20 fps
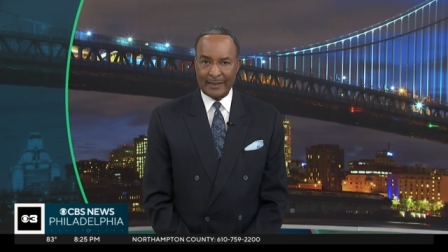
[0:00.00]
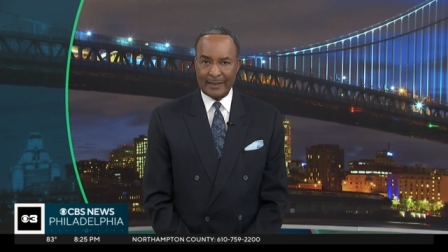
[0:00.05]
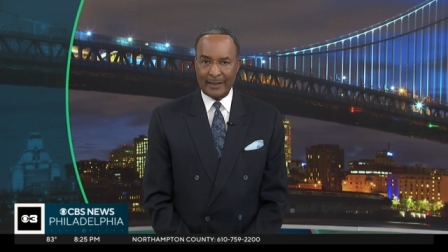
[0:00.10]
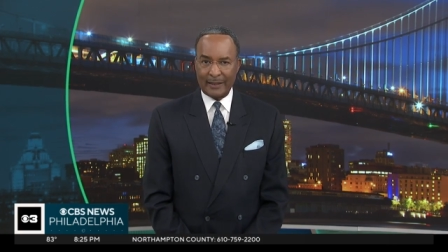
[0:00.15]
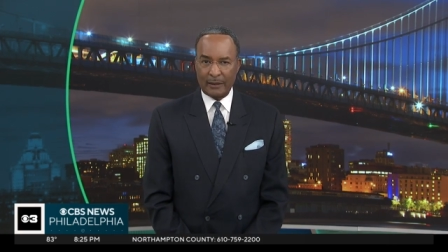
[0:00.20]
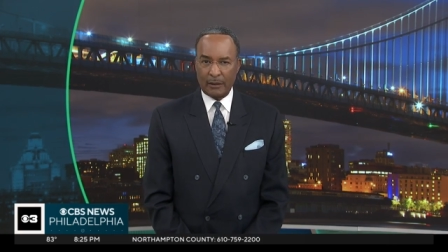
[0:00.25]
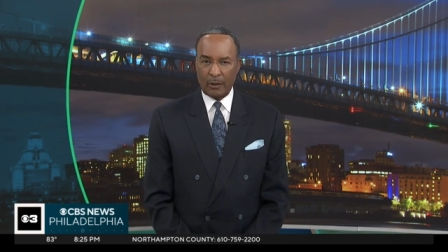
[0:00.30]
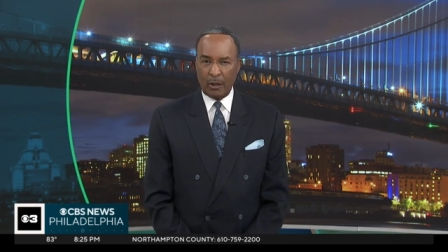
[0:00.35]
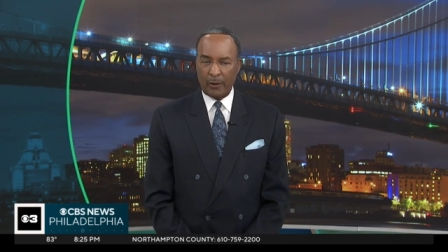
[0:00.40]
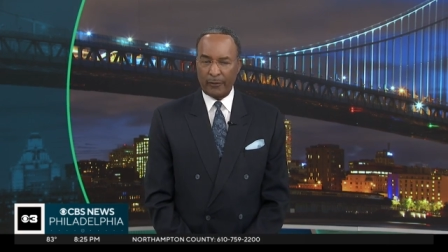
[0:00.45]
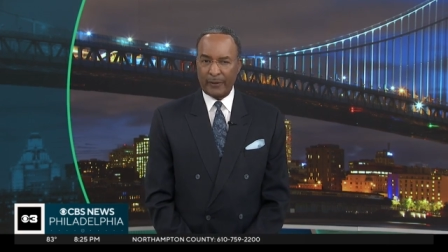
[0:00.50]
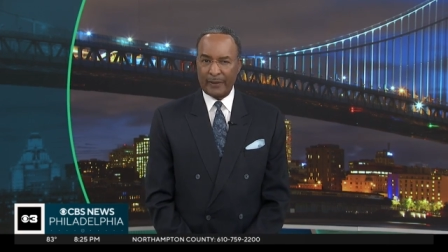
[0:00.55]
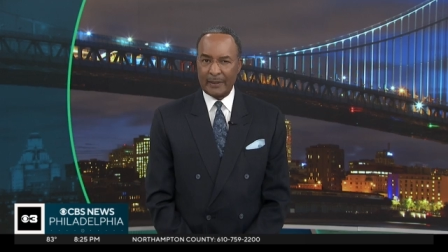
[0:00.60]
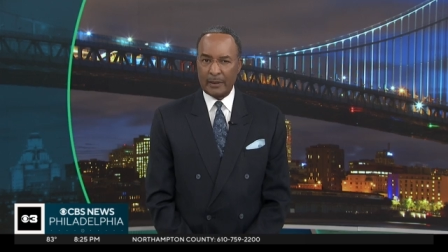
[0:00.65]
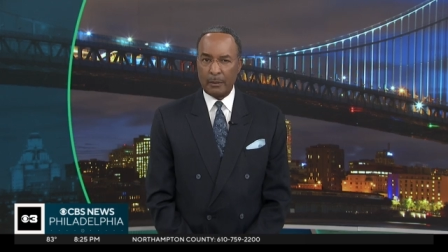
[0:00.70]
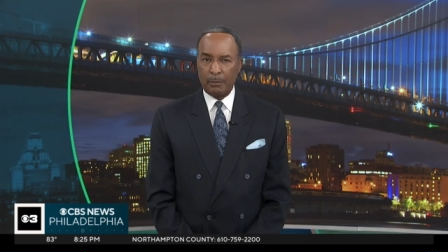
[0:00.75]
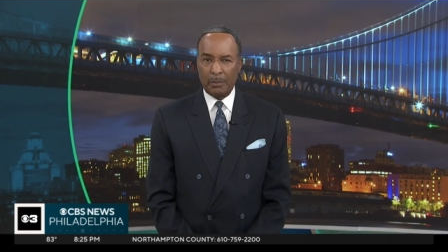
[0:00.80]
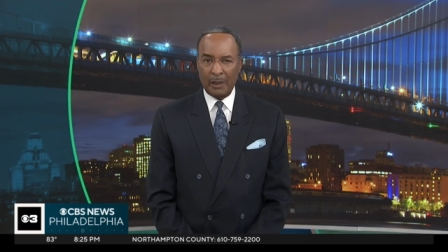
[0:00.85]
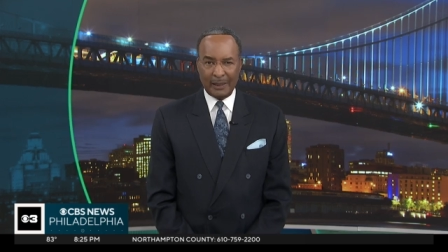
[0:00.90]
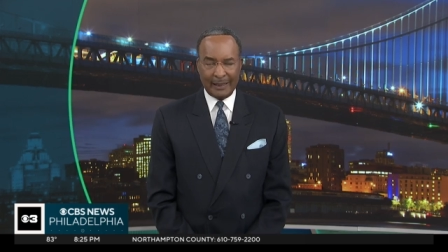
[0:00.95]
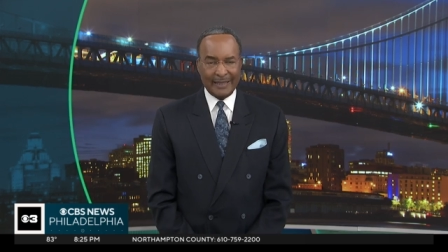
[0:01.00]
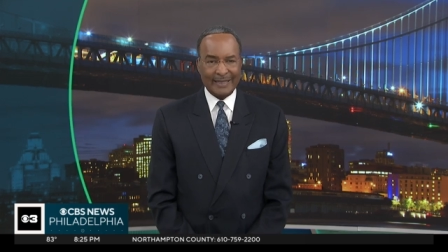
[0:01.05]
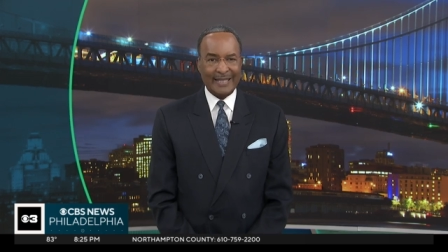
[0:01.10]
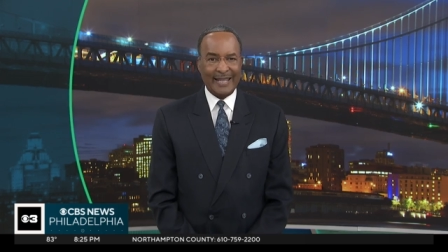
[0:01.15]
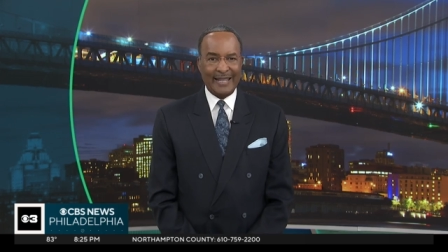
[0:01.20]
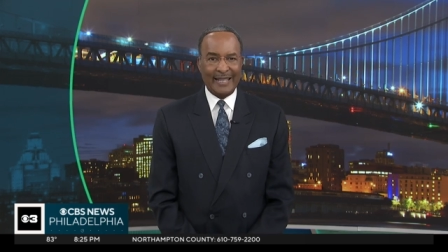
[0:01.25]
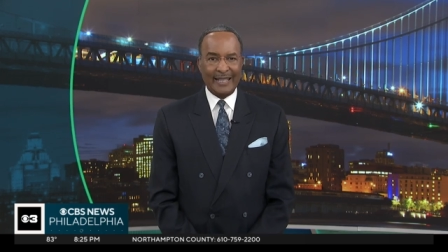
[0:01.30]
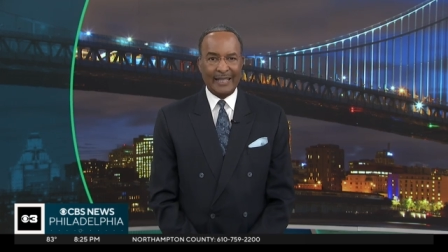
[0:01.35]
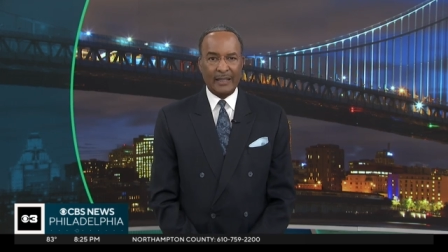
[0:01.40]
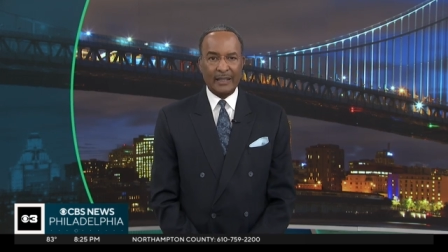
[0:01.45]
an often
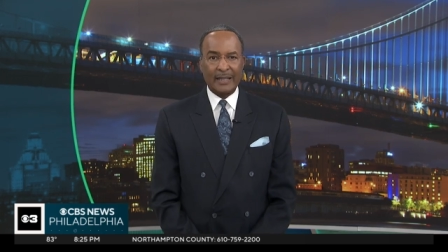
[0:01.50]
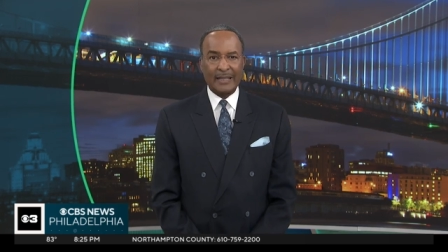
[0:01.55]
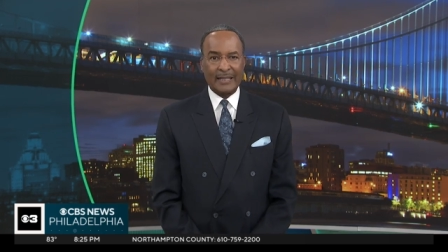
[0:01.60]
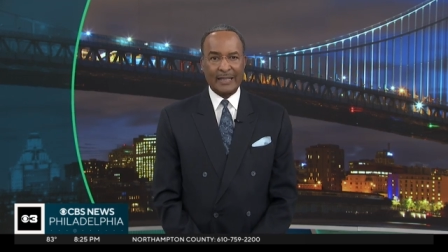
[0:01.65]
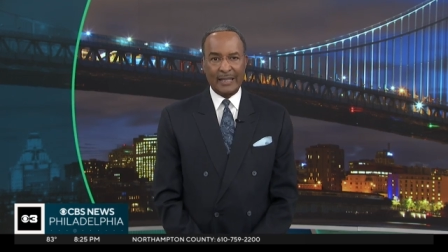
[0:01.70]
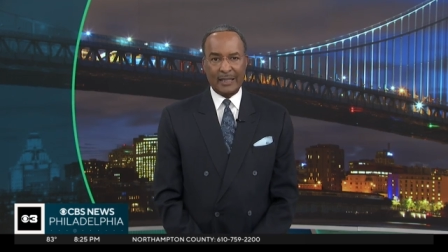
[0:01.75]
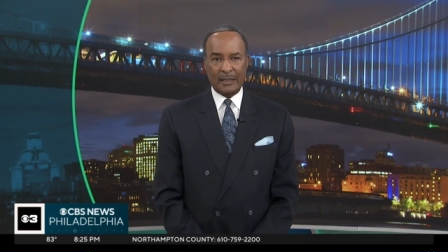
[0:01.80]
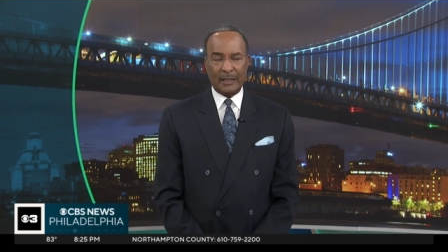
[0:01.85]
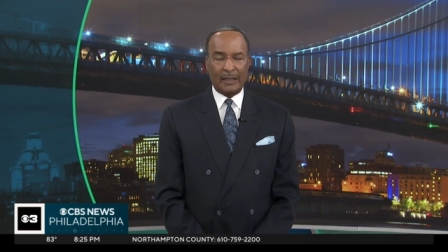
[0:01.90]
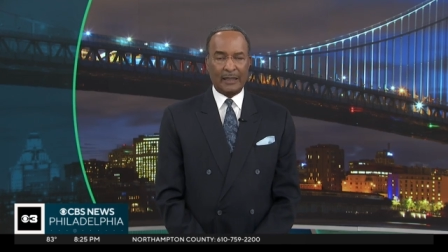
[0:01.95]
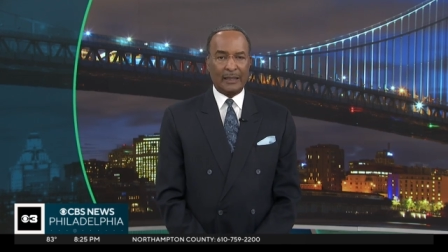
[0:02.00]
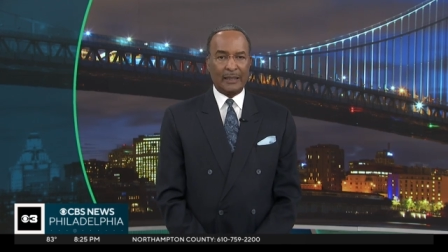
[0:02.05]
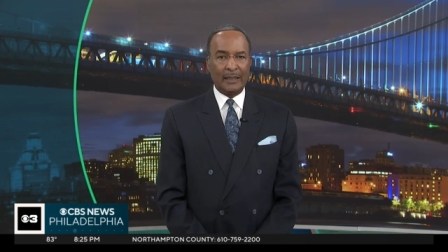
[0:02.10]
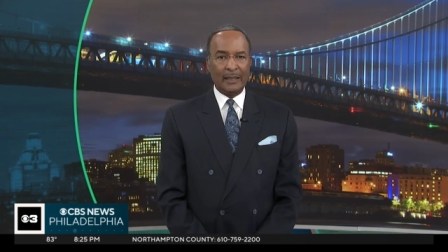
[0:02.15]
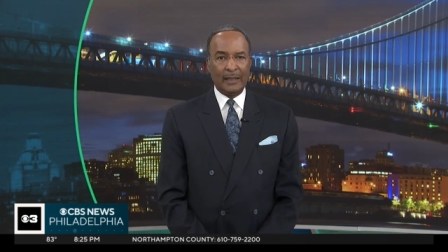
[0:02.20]
debilitating condition.